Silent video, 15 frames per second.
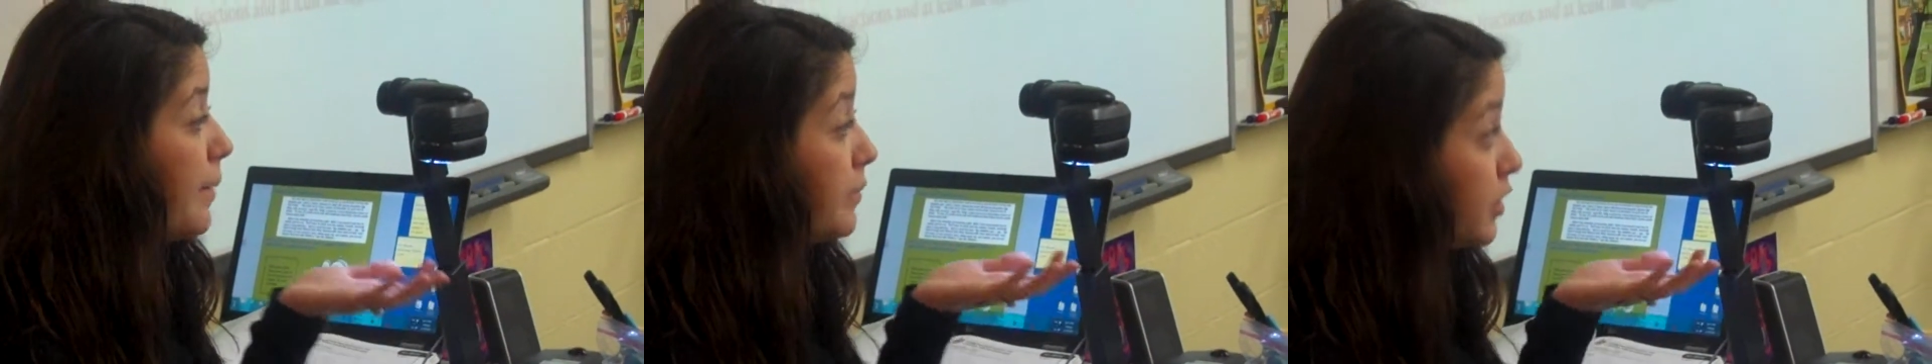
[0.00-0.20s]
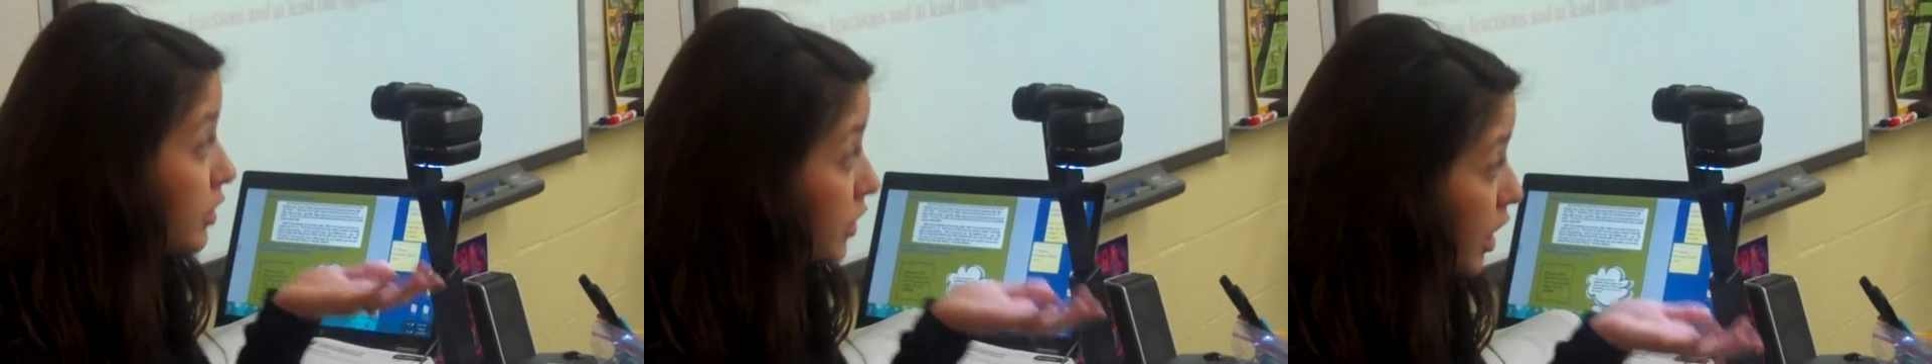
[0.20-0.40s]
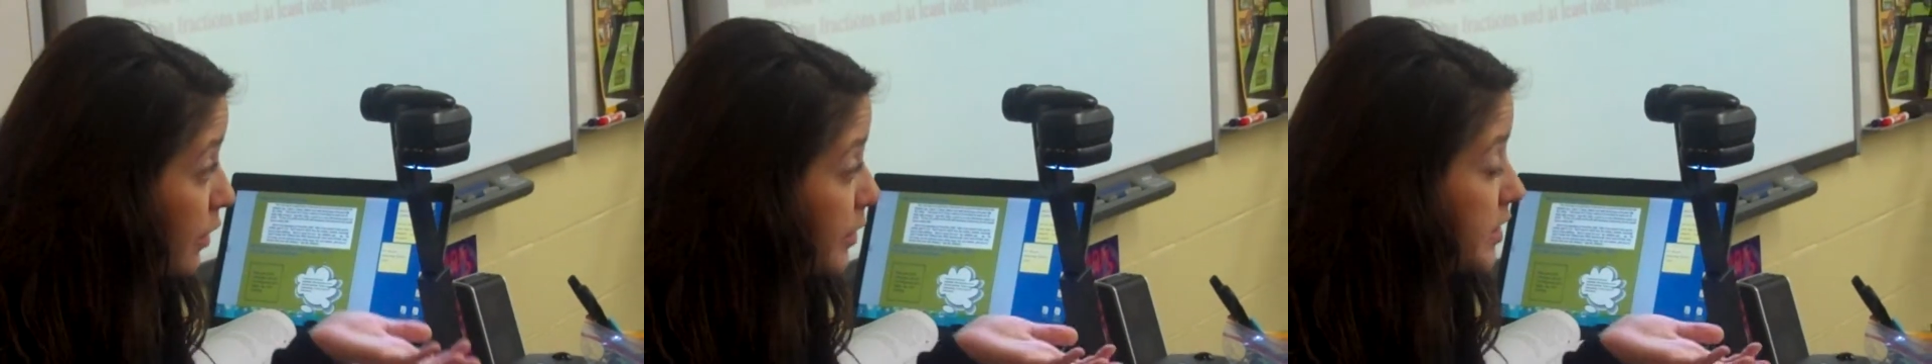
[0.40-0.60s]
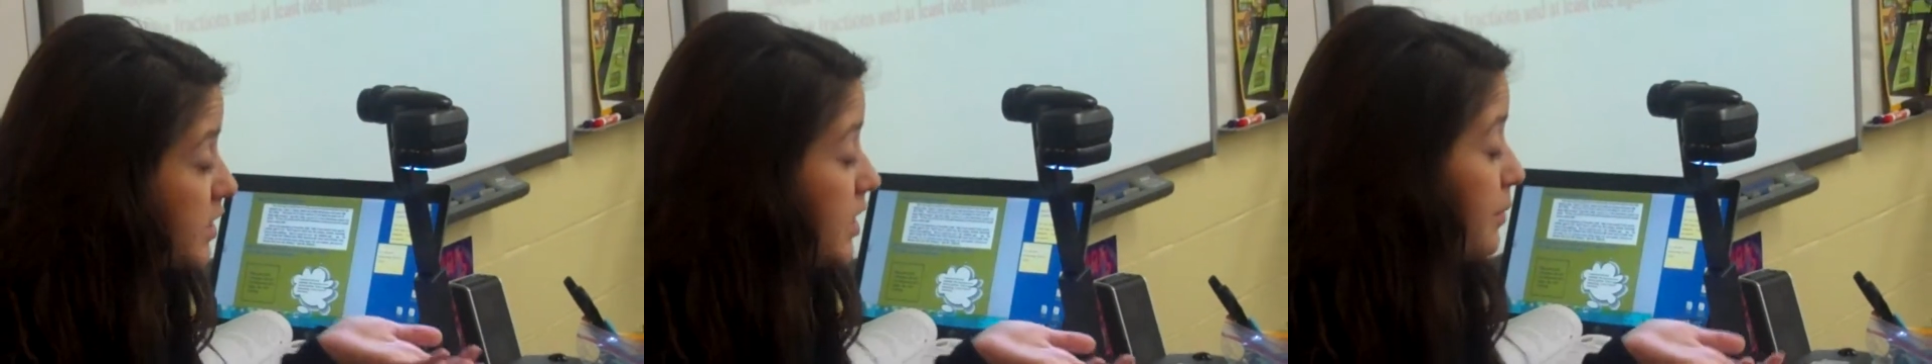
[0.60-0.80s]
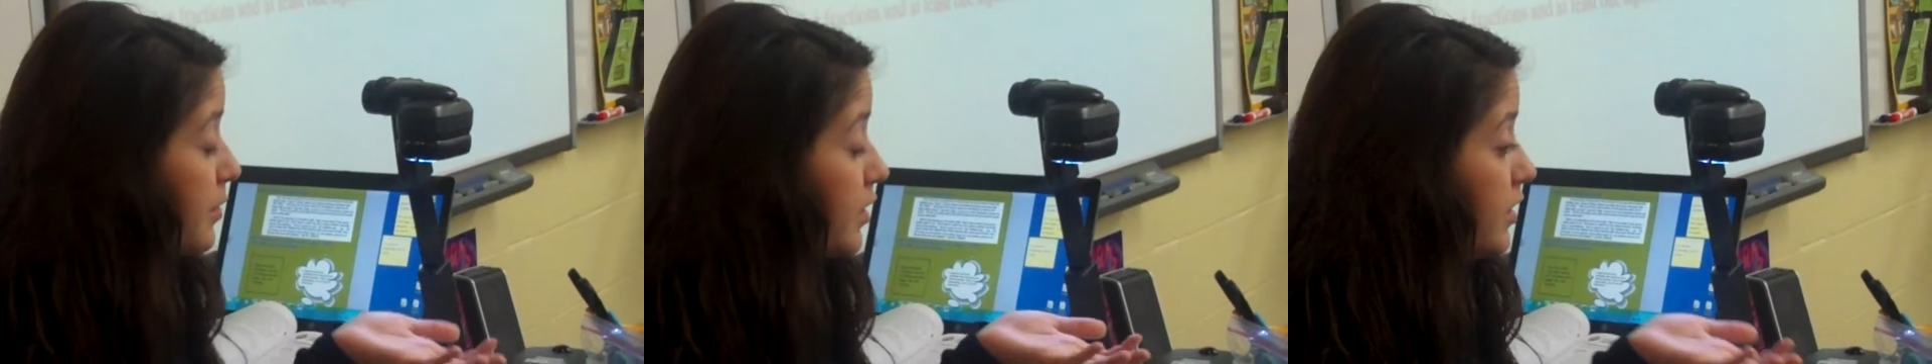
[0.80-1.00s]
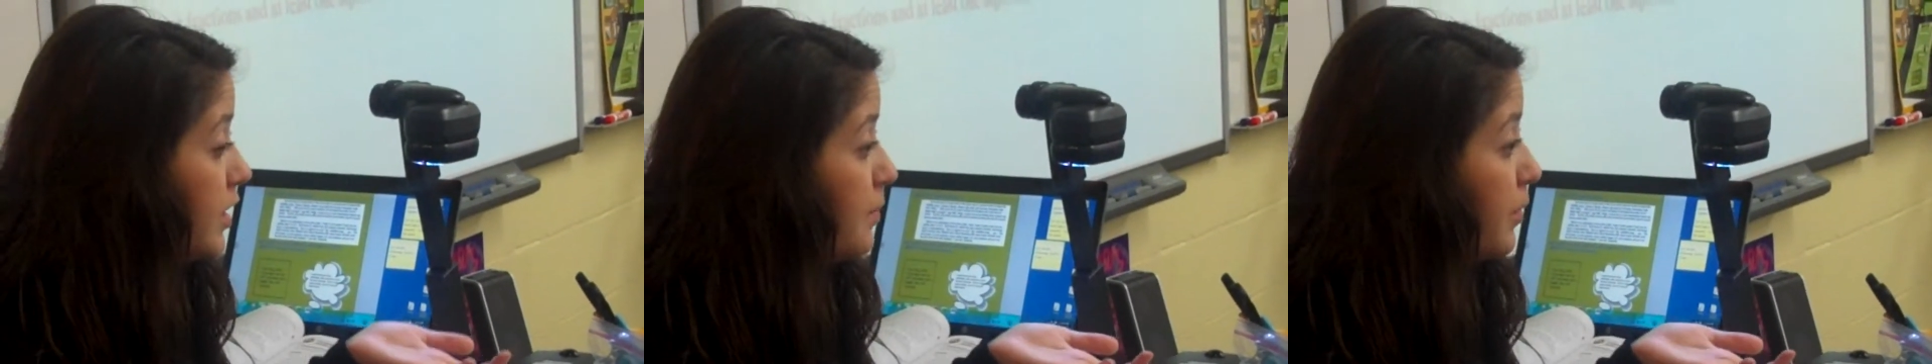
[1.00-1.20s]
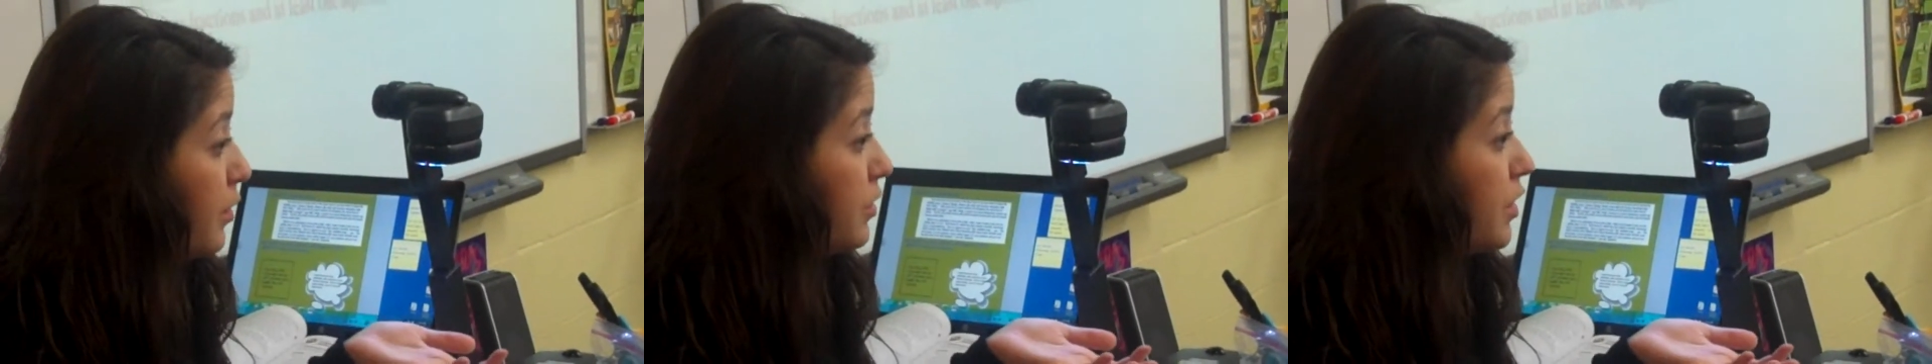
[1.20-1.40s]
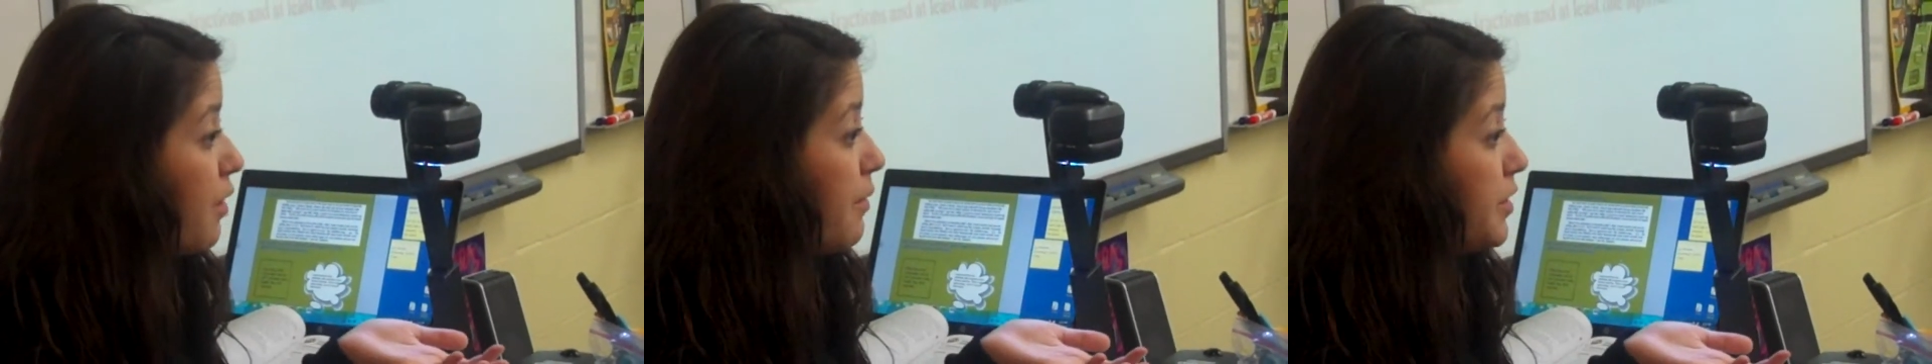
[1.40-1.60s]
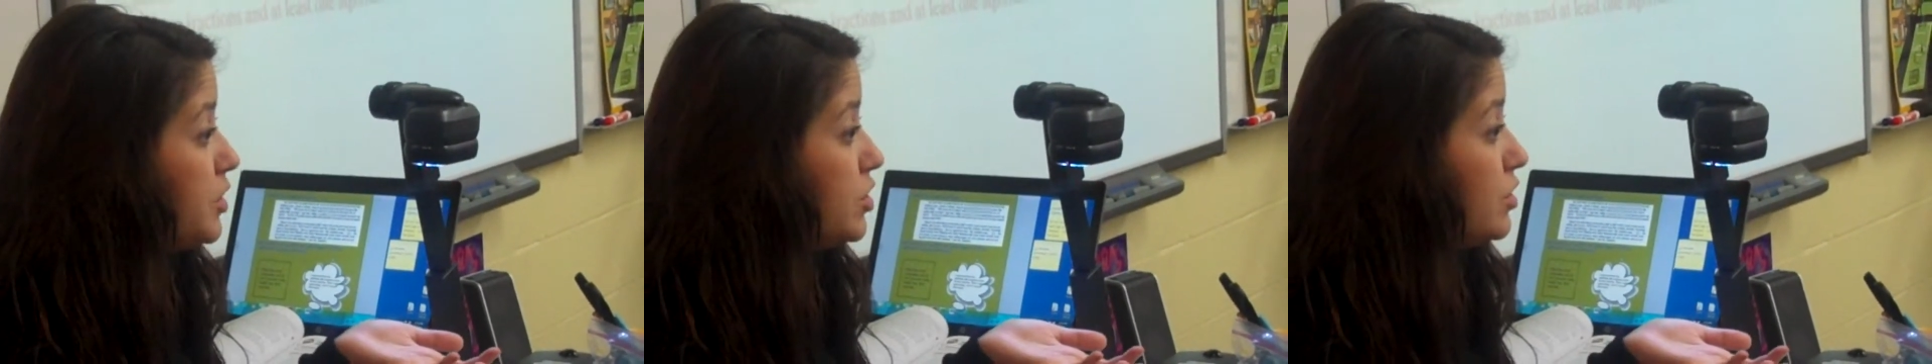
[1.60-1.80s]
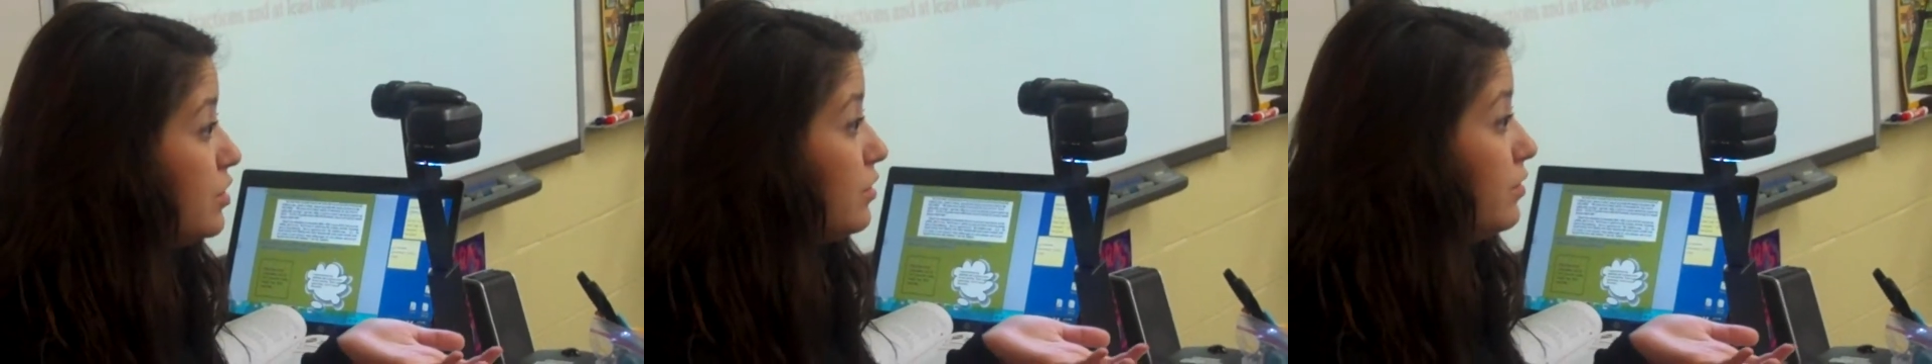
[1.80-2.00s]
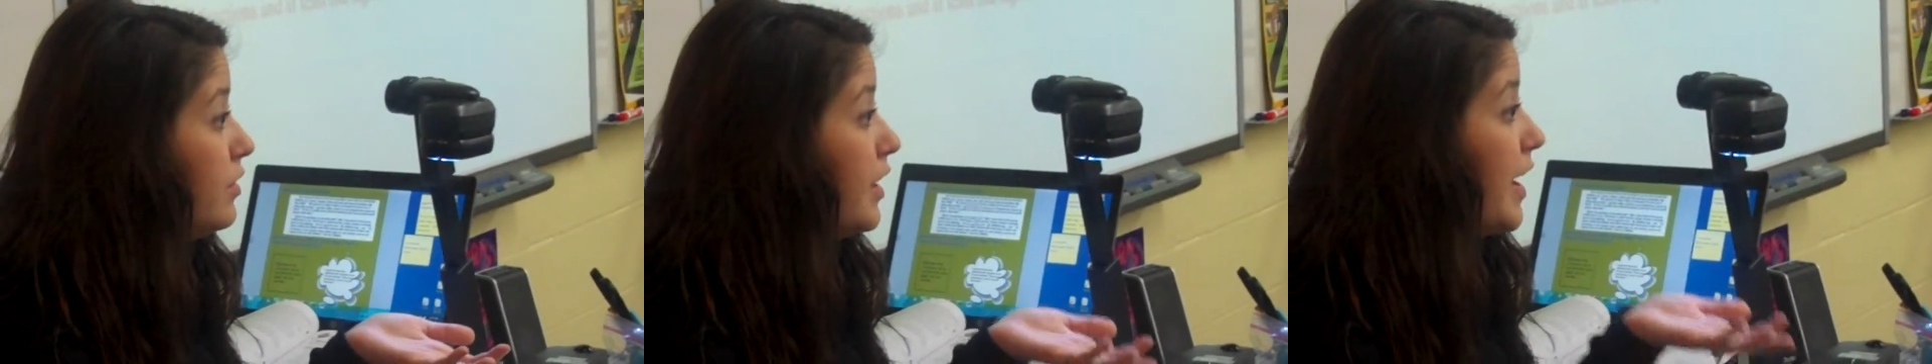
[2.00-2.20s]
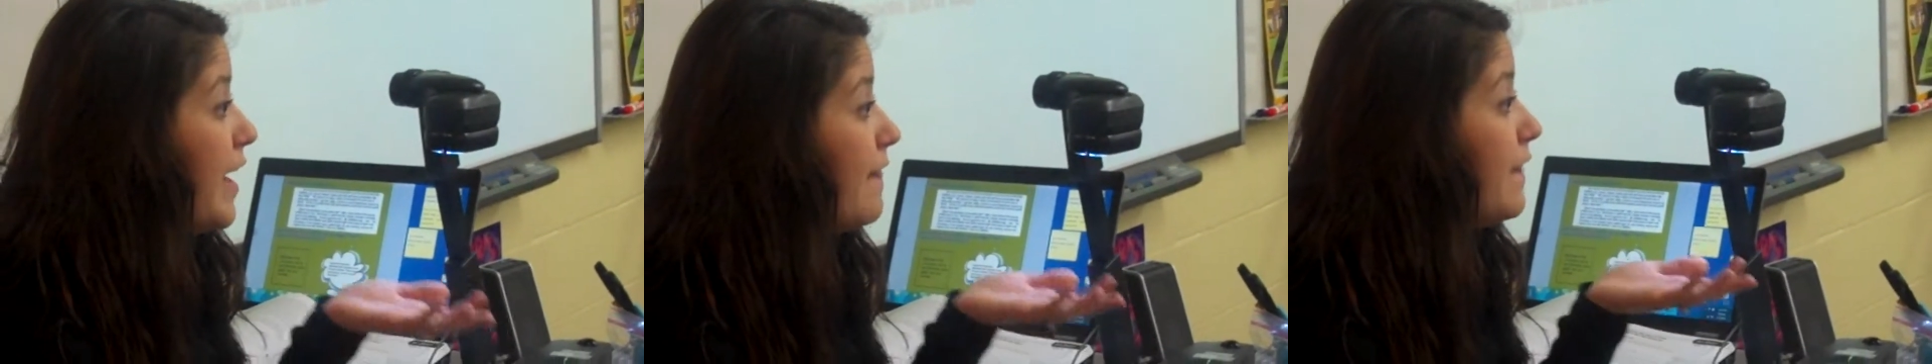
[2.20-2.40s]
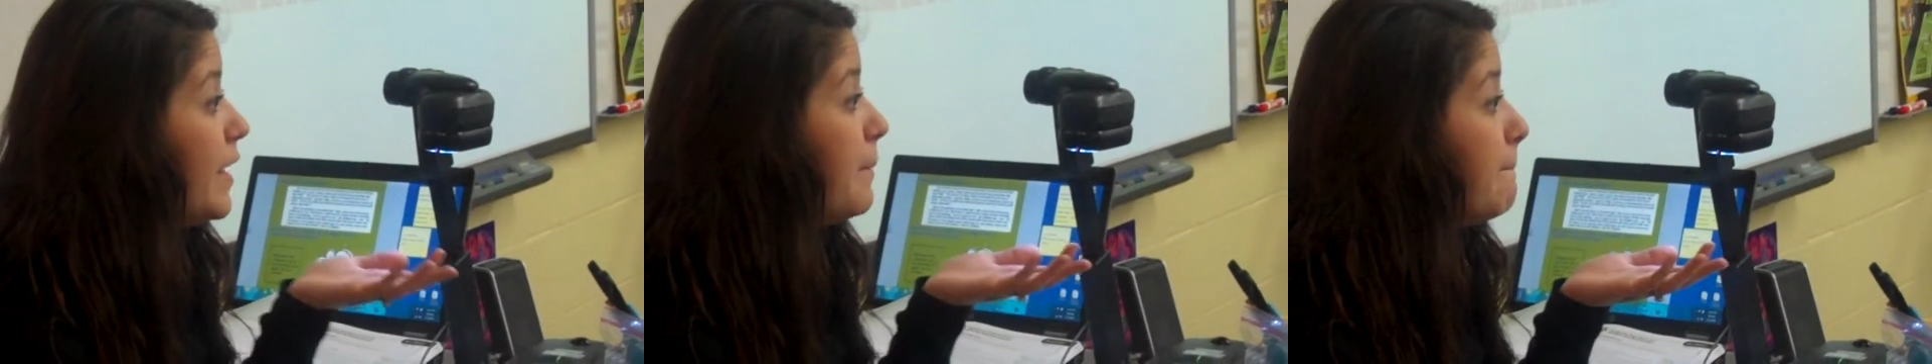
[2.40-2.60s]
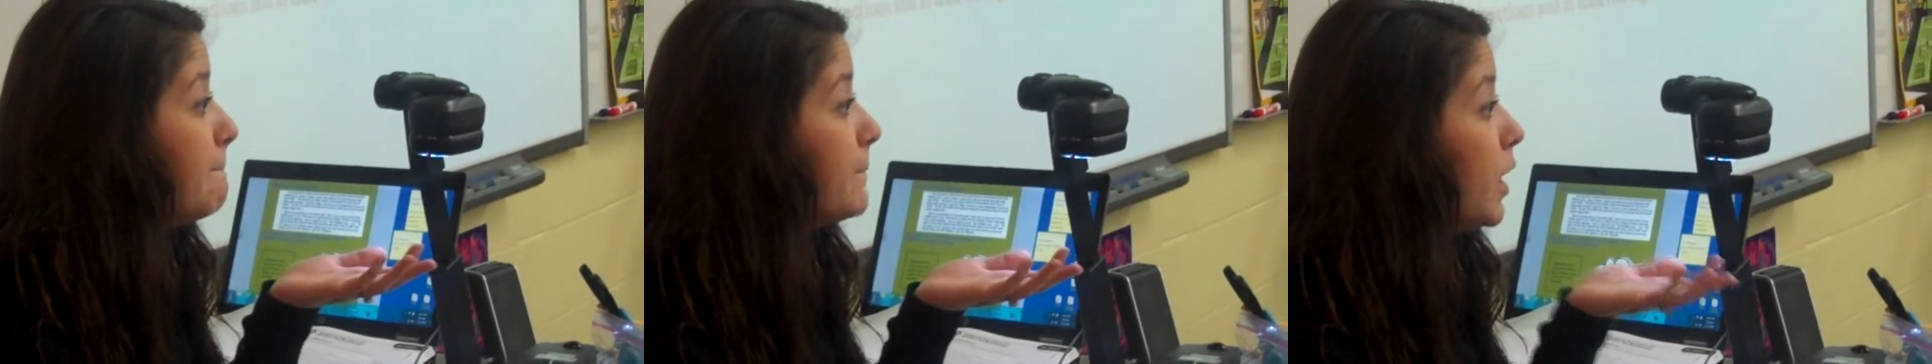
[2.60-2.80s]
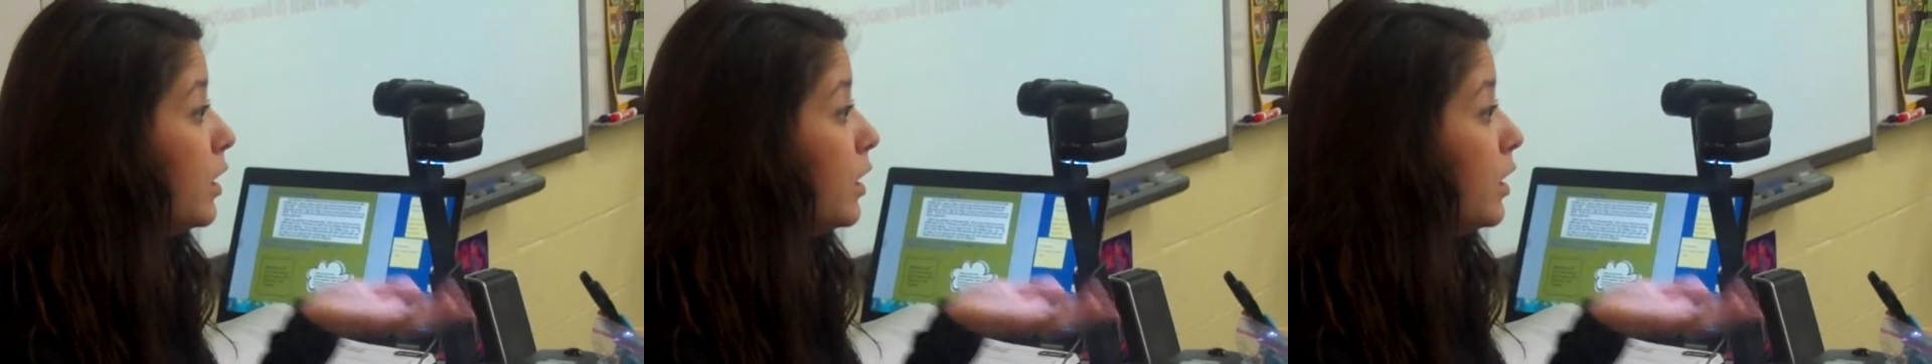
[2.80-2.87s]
the lowest number that they both go into, and then